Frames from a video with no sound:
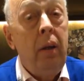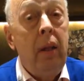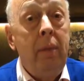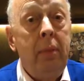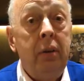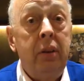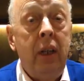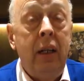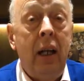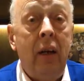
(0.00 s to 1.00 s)
they must
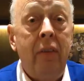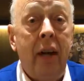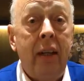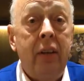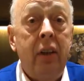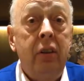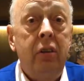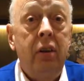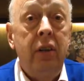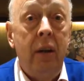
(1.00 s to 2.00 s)
then have access
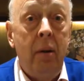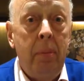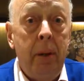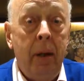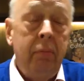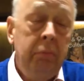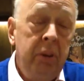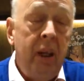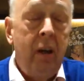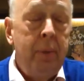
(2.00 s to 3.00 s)
to therapy. And
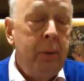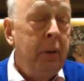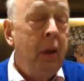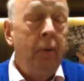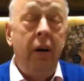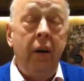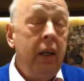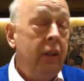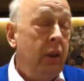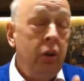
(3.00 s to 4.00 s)
therapy has become very
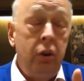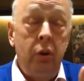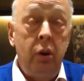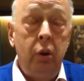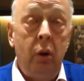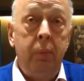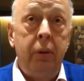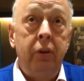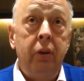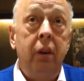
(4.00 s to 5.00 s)
easy as soon as you are
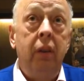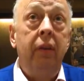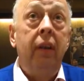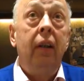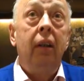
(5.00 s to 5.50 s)
positive.